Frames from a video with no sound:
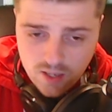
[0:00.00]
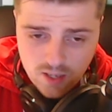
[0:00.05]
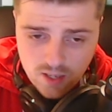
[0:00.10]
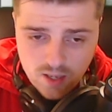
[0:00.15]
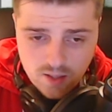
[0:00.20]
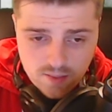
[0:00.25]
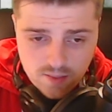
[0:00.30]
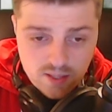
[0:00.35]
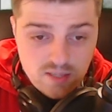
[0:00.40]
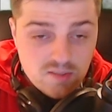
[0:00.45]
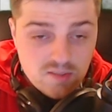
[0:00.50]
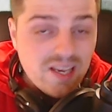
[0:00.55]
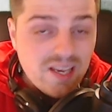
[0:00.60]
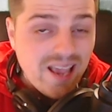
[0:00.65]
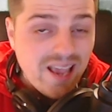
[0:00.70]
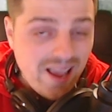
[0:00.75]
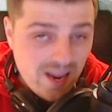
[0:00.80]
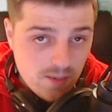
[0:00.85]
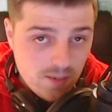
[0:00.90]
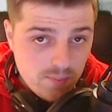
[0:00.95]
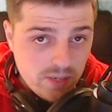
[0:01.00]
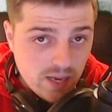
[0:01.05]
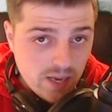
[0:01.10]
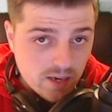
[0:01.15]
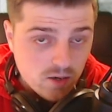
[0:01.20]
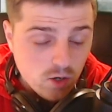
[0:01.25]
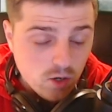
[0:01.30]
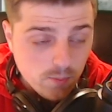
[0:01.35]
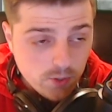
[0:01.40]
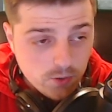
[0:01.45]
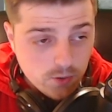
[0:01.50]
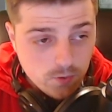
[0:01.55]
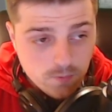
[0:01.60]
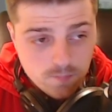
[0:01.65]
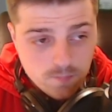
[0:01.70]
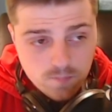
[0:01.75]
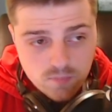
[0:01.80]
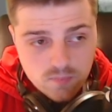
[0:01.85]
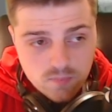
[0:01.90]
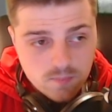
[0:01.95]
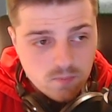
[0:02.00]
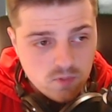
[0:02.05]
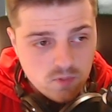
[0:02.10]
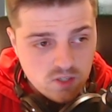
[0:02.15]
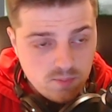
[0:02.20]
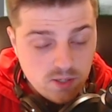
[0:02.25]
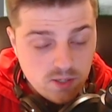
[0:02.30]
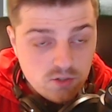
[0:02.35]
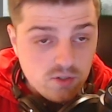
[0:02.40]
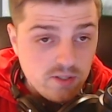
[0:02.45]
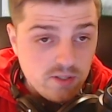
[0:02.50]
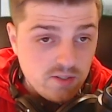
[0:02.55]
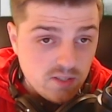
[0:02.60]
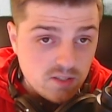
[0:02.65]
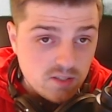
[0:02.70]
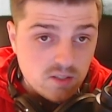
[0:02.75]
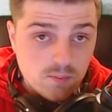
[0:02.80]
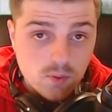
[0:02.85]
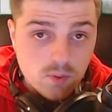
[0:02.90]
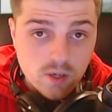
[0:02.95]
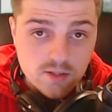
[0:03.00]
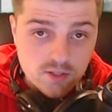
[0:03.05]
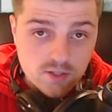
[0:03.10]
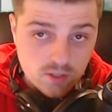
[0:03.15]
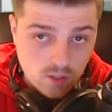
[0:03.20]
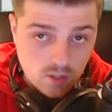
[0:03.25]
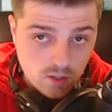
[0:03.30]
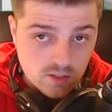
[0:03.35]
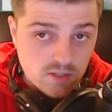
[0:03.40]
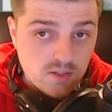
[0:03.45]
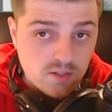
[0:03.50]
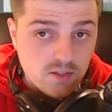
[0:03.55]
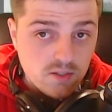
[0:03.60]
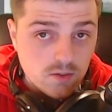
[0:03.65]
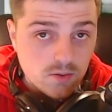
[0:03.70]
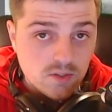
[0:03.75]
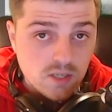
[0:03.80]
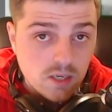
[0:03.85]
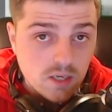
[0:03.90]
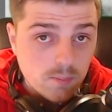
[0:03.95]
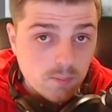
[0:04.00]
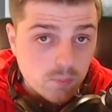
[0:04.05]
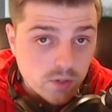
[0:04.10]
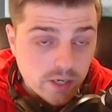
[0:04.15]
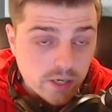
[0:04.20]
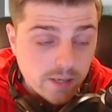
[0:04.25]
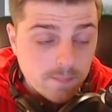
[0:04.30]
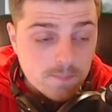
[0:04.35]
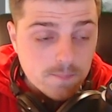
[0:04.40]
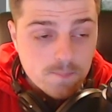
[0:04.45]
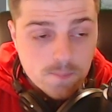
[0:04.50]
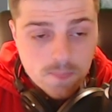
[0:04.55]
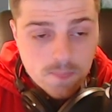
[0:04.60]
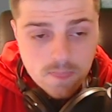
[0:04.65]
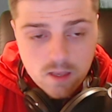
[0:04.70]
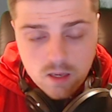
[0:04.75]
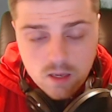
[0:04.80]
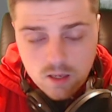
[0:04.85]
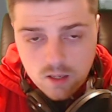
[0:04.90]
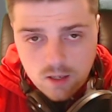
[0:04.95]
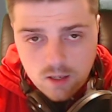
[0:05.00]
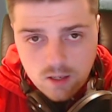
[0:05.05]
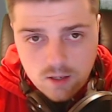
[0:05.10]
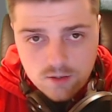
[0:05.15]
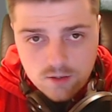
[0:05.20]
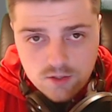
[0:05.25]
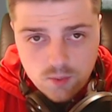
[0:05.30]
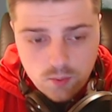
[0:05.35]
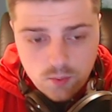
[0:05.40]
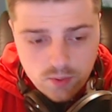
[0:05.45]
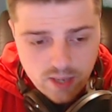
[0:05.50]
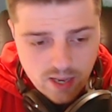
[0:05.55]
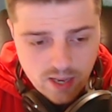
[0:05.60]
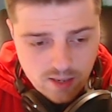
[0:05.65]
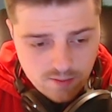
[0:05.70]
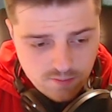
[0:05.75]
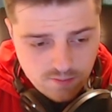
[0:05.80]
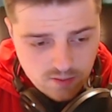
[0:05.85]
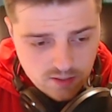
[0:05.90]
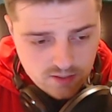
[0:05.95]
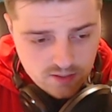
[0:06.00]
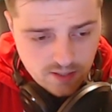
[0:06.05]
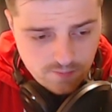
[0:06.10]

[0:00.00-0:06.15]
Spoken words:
these can be economical, especially since the price of gold is still sitting pretty. So what we have, let's have a